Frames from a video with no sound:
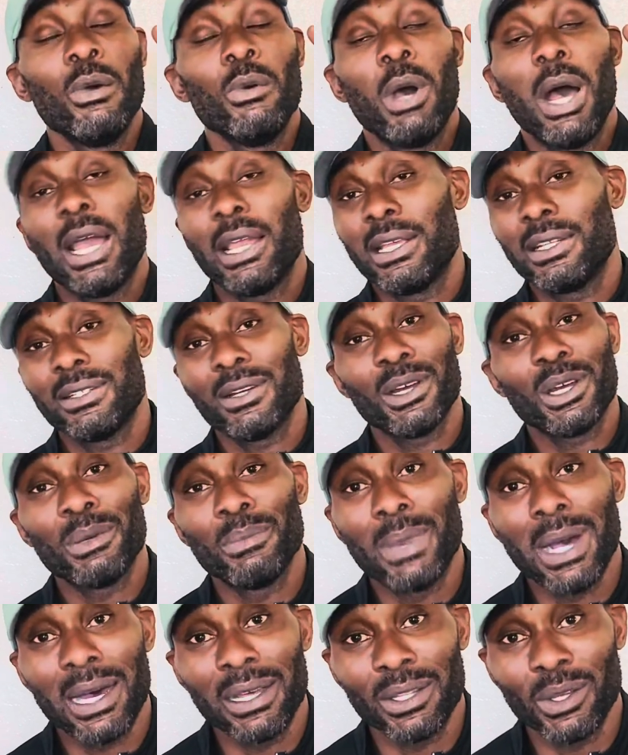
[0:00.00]
I could talk
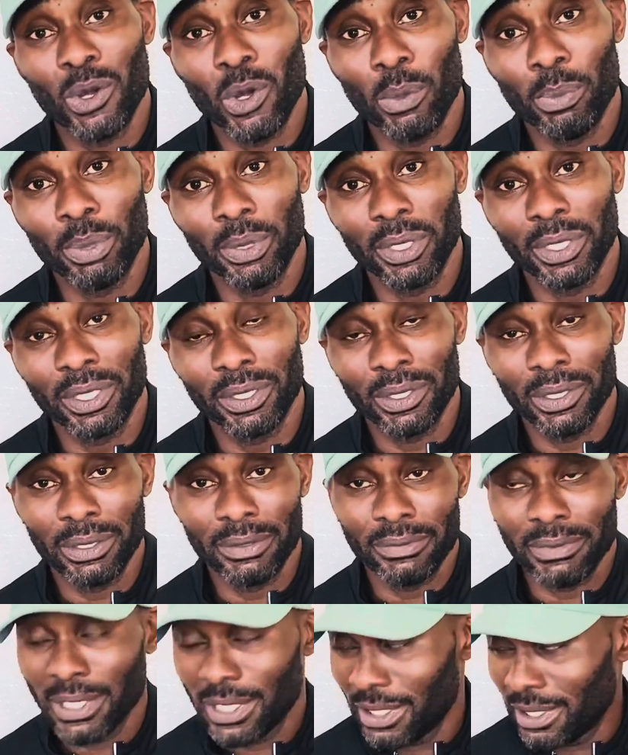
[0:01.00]
about the whole
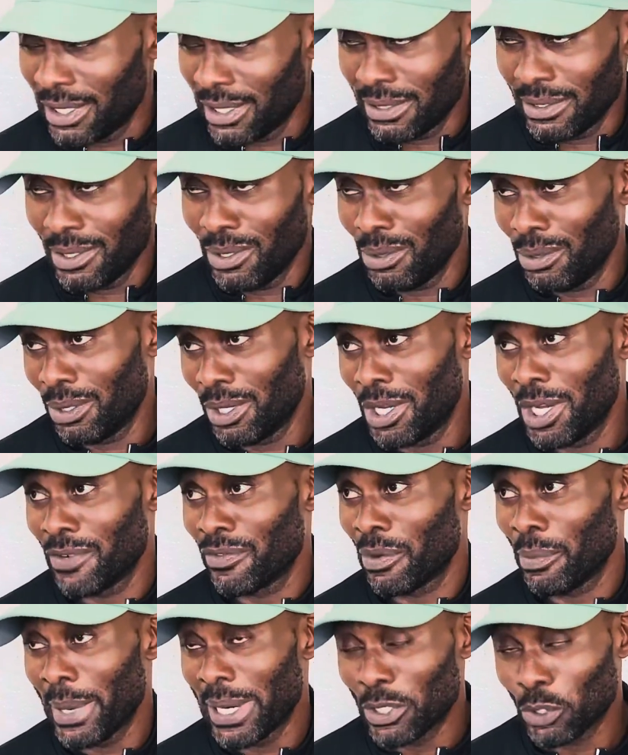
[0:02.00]
political, the whole
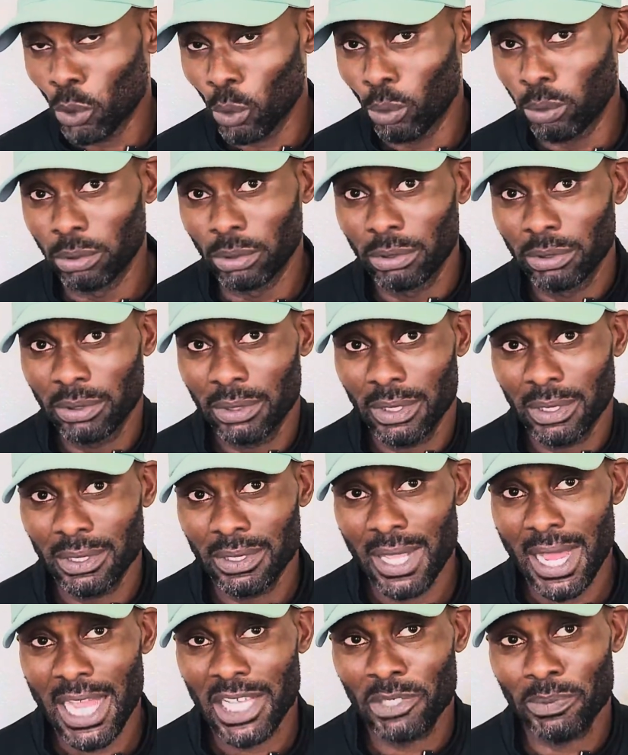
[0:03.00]
governmental
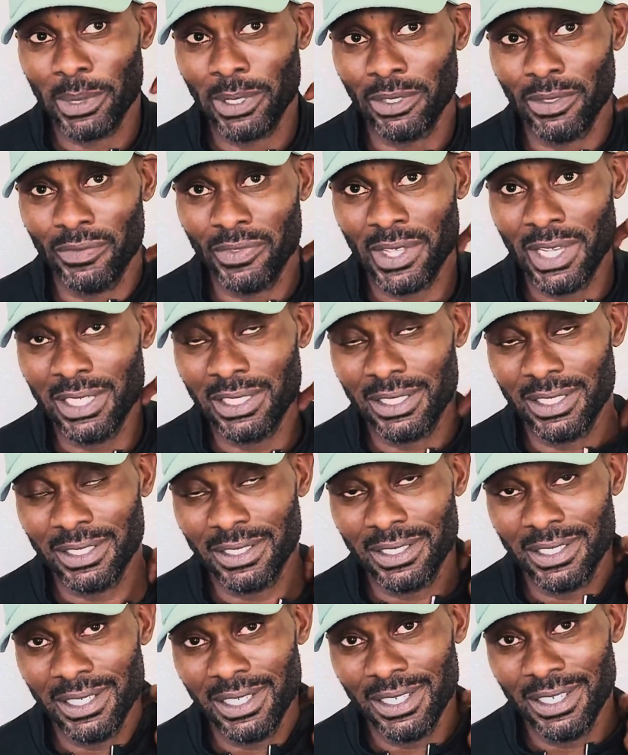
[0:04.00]
aspect of things
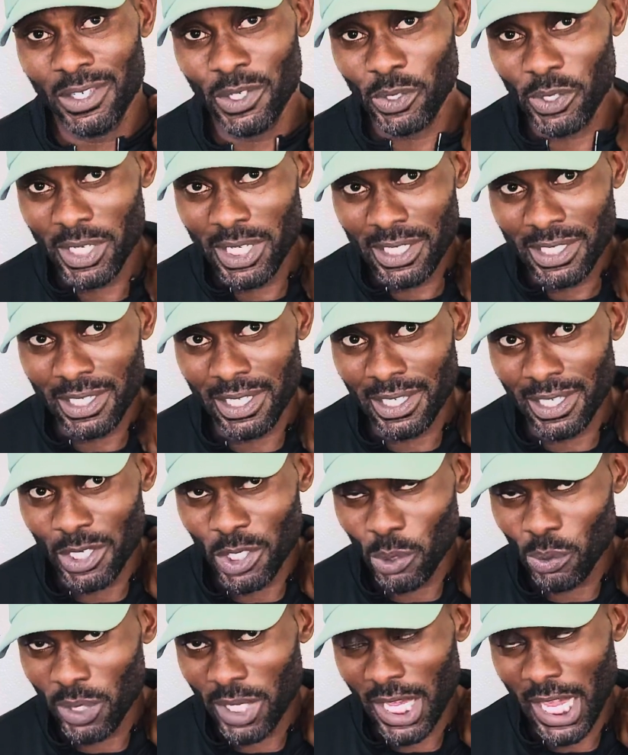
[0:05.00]
because he's in
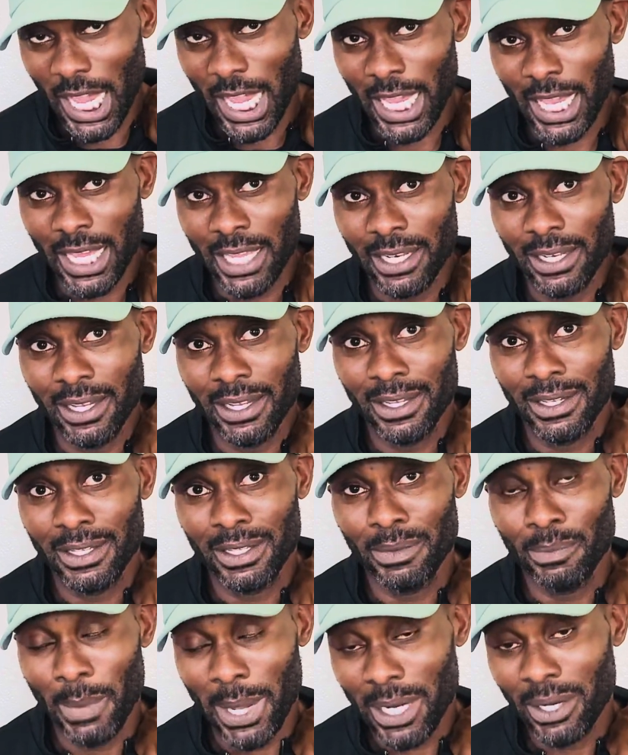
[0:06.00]
the UK, and
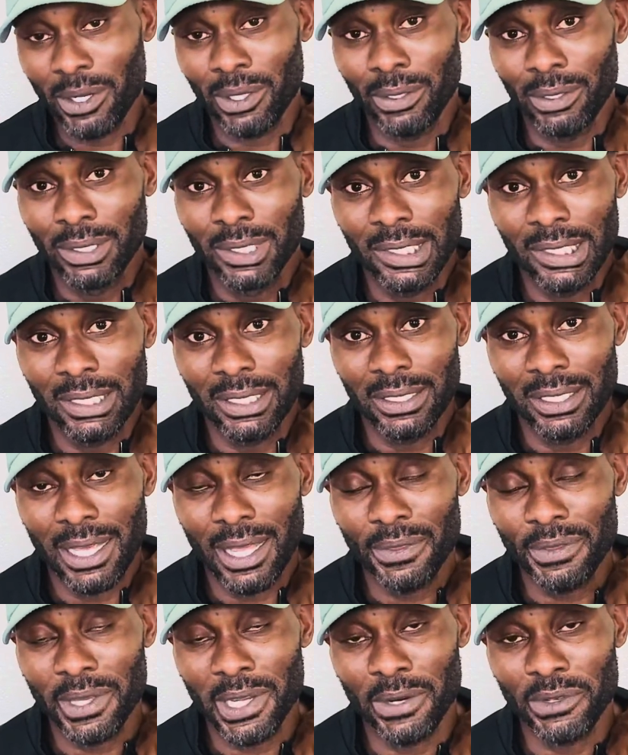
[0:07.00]
the medical and
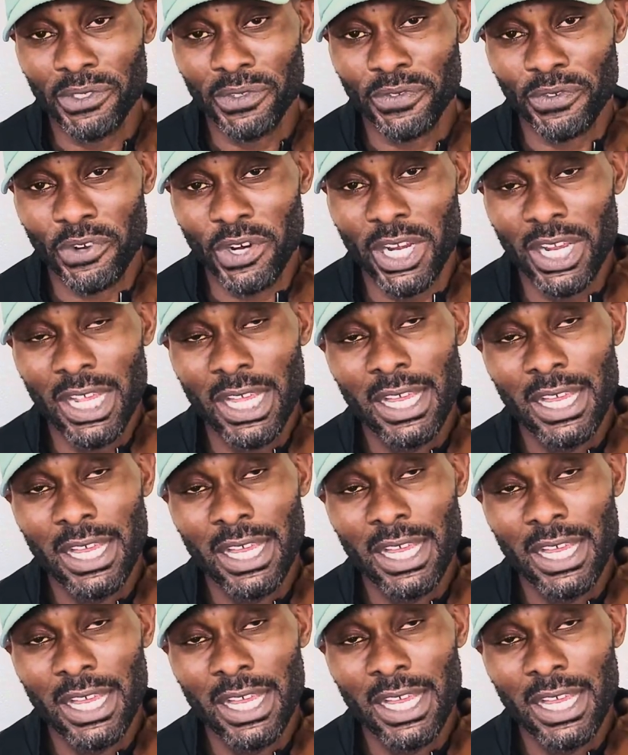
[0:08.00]
healthcare is free.